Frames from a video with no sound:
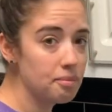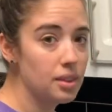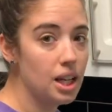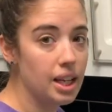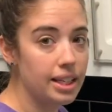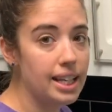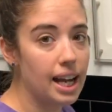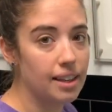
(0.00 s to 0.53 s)

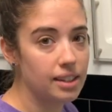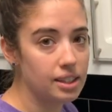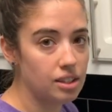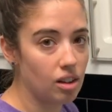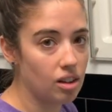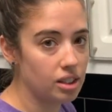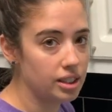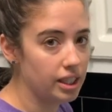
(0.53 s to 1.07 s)
cheaper than ours. Yeah, this
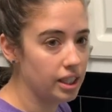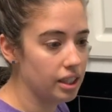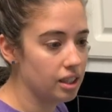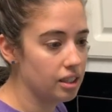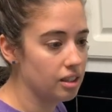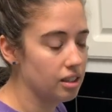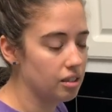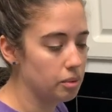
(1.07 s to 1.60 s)
Aldi,
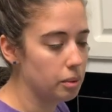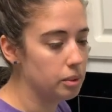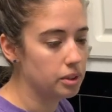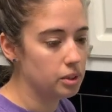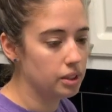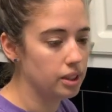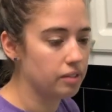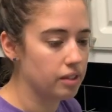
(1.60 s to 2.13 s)
we
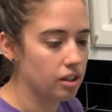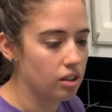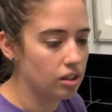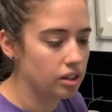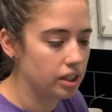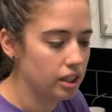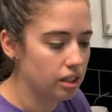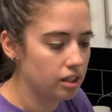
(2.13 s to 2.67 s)
went to a different
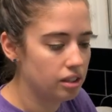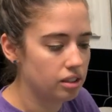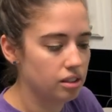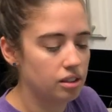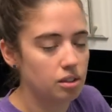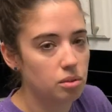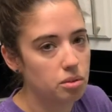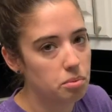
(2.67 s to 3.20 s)
Aldi.
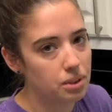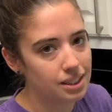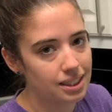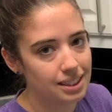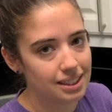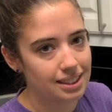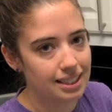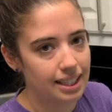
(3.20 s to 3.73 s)
It wasn't
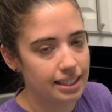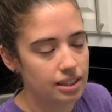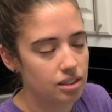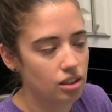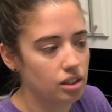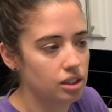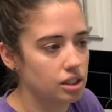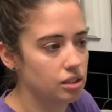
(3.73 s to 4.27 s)
as nice.
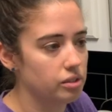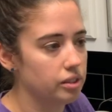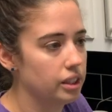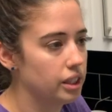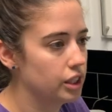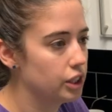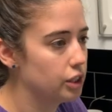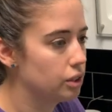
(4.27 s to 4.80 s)
Ours is
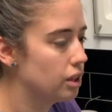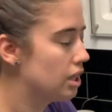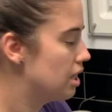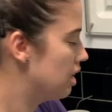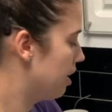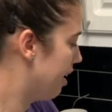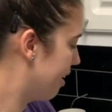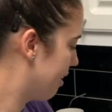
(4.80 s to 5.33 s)
really new.
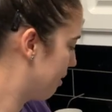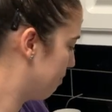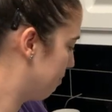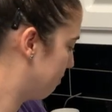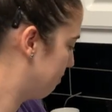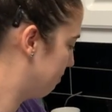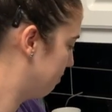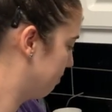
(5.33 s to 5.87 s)

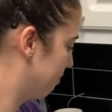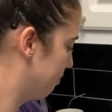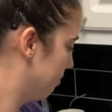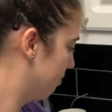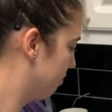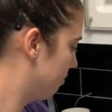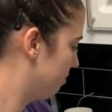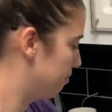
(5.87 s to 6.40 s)

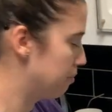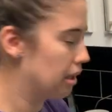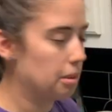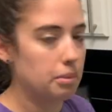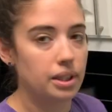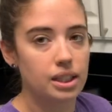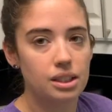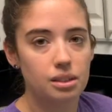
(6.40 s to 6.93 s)
But I
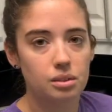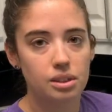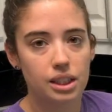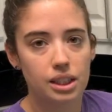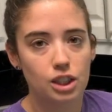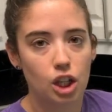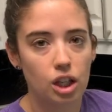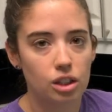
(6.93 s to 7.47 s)
mean, it was
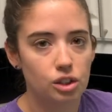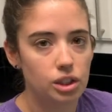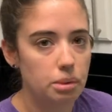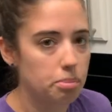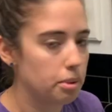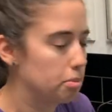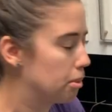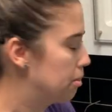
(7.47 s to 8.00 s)
like $1
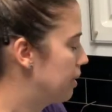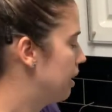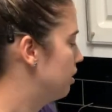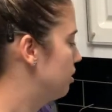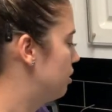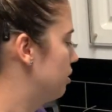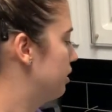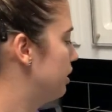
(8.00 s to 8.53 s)
cheaper per
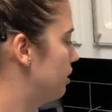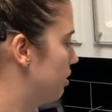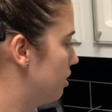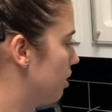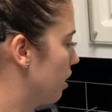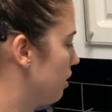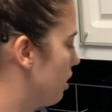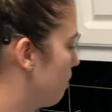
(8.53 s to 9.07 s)
pound, so I
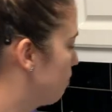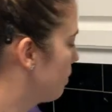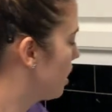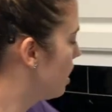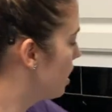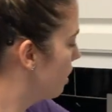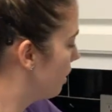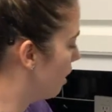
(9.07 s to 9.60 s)
stocked up.
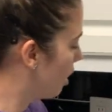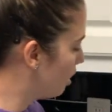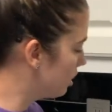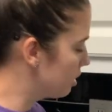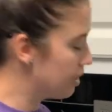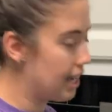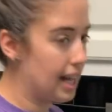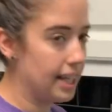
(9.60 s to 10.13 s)
They
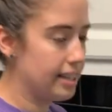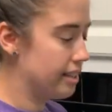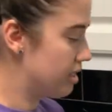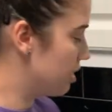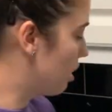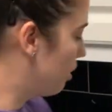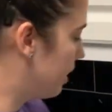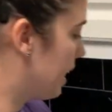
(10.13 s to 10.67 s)
also had these
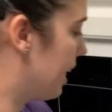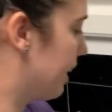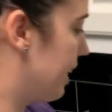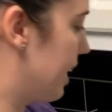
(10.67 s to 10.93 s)
Kodiak